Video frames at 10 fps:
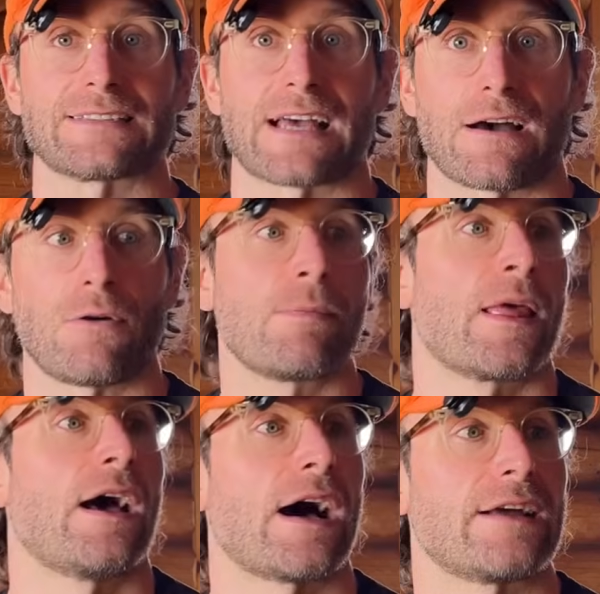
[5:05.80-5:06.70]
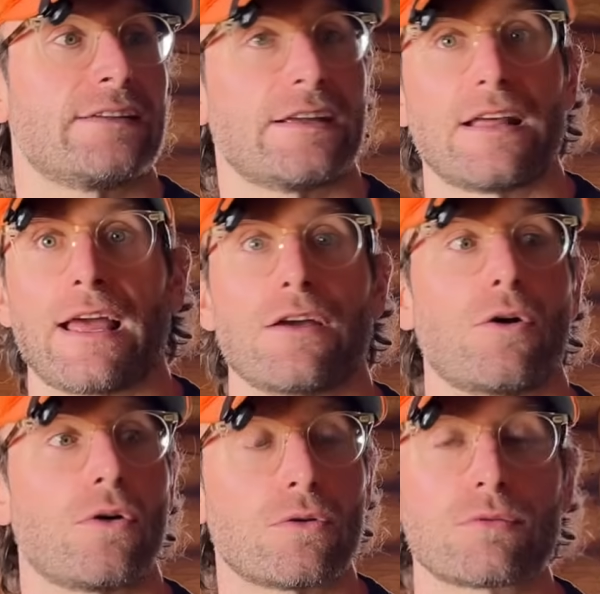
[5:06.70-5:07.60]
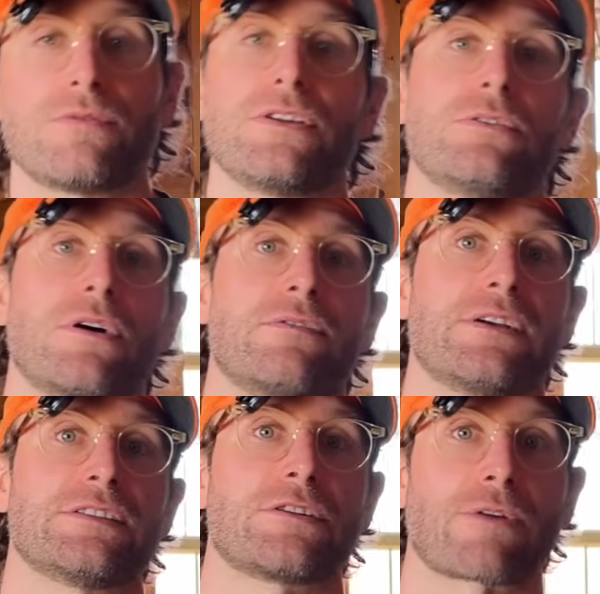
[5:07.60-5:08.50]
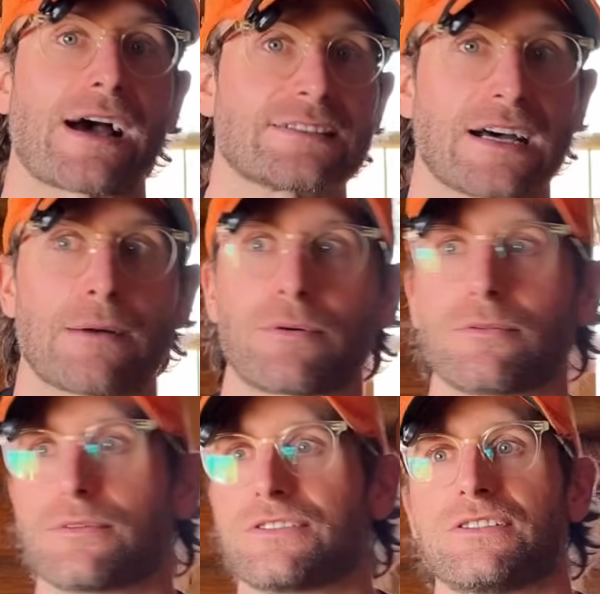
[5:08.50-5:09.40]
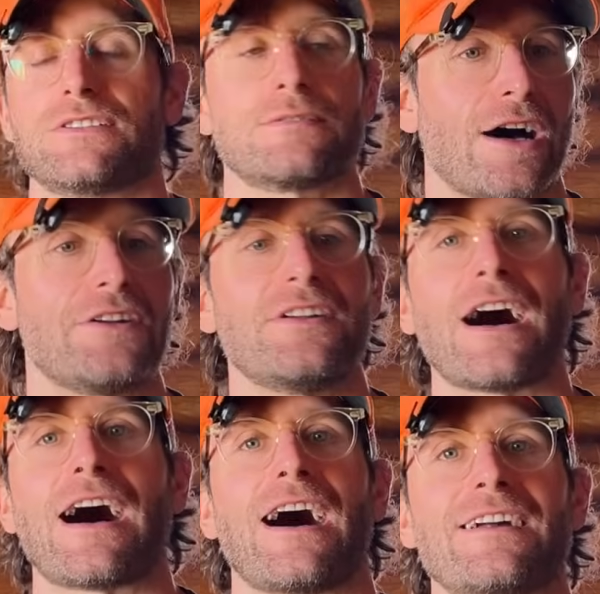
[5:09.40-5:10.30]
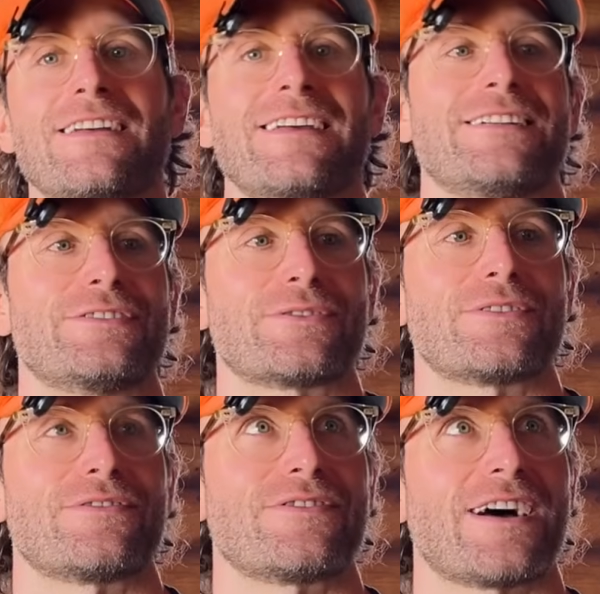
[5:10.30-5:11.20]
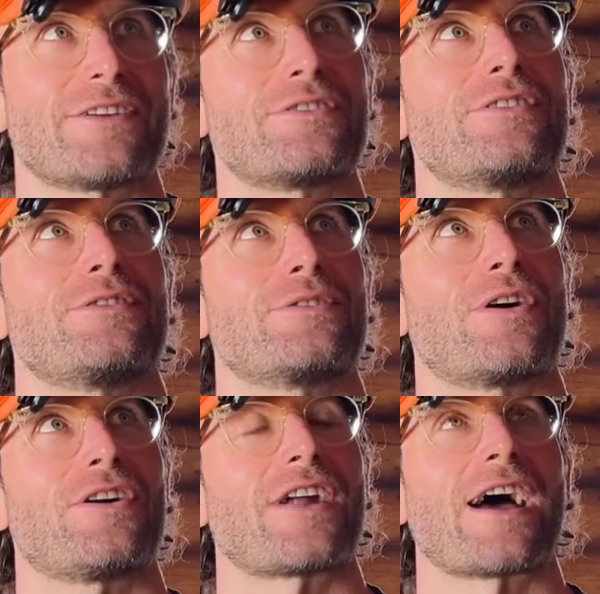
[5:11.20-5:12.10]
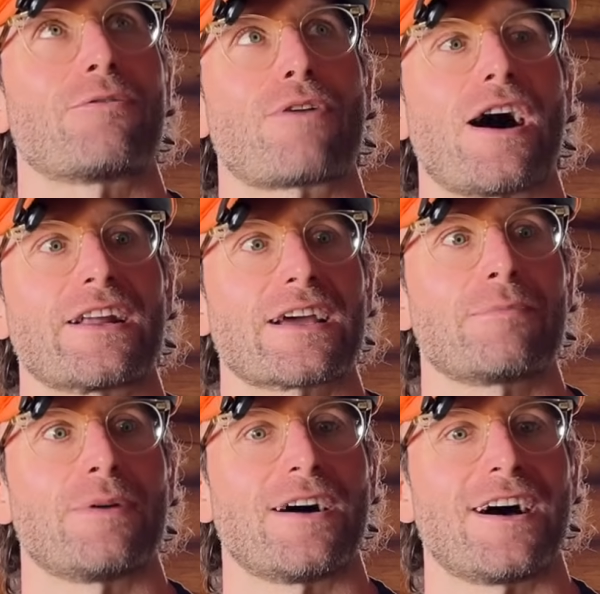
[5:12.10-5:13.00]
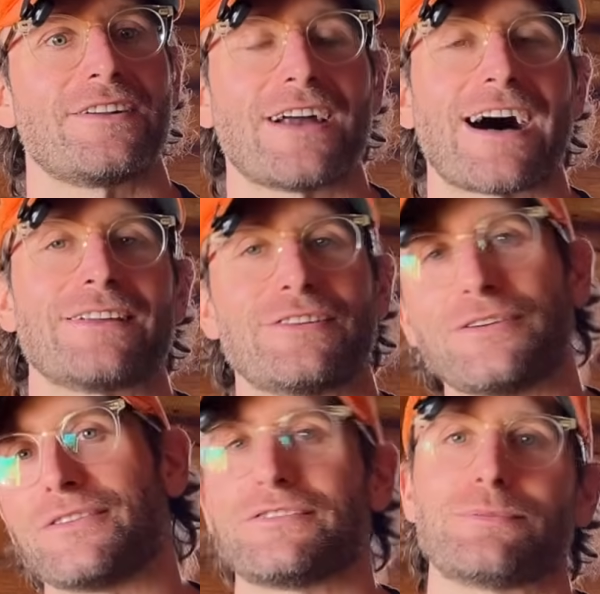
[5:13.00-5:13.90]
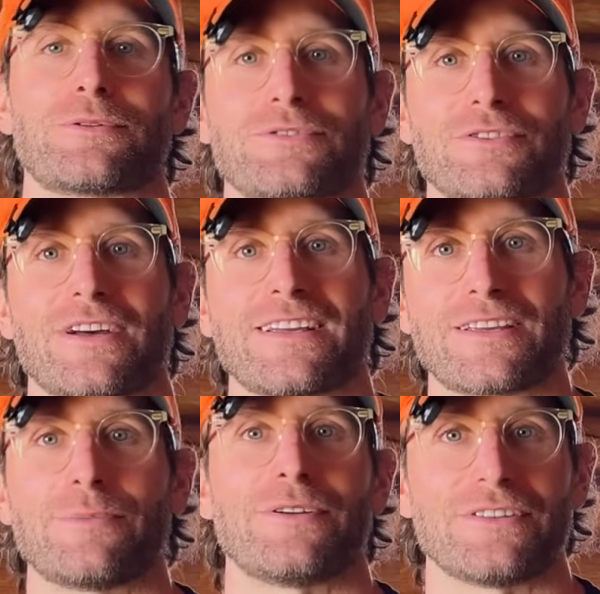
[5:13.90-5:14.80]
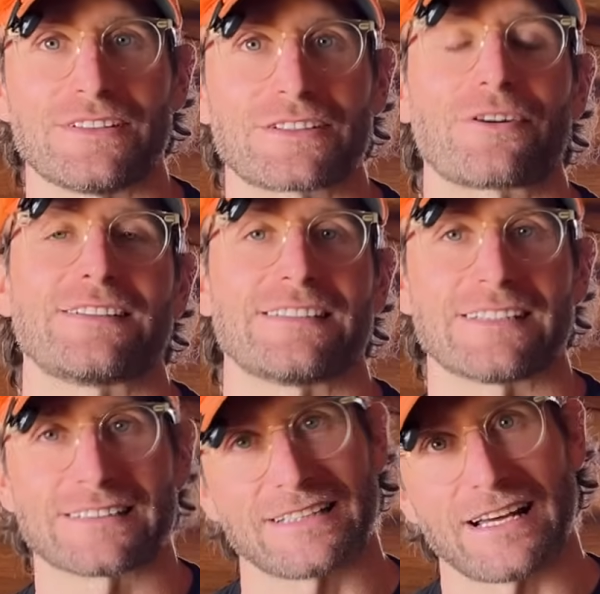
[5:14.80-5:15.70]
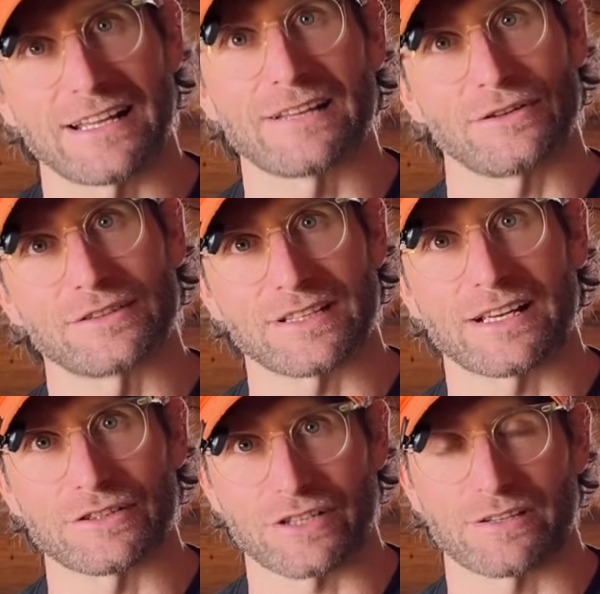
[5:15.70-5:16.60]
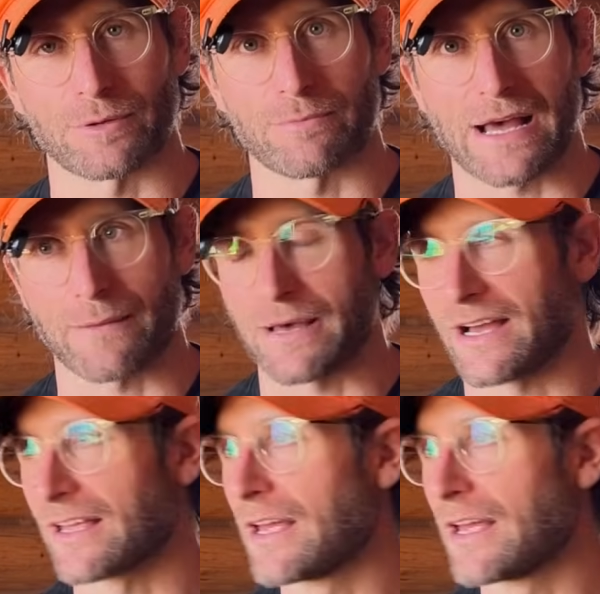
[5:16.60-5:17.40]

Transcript: now. I did a whole review of his grasshopper, which is a nod in sort of, I don't know if you'd call it ironic, but a nod to the super ultralight community's craziness that it looks like a JanSport backpack.